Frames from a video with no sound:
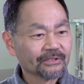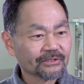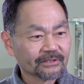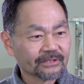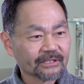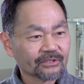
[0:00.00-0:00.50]

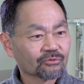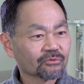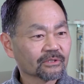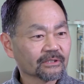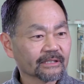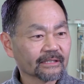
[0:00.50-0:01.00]
agencies
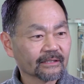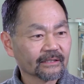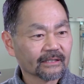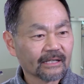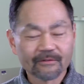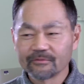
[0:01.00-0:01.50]
really
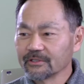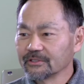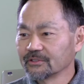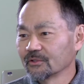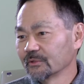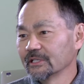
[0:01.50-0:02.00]

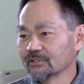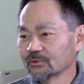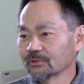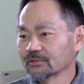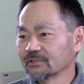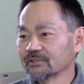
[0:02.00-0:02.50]
leverage the
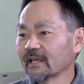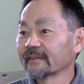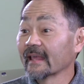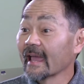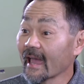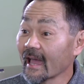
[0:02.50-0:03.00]
resources
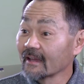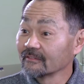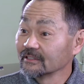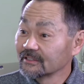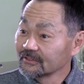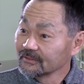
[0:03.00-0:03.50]
that they have
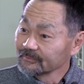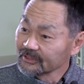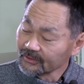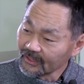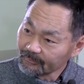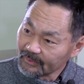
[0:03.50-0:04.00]
in terms
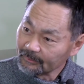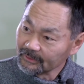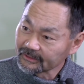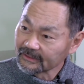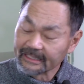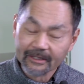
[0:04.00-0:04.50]
of
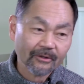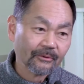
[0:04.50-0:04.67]
publicly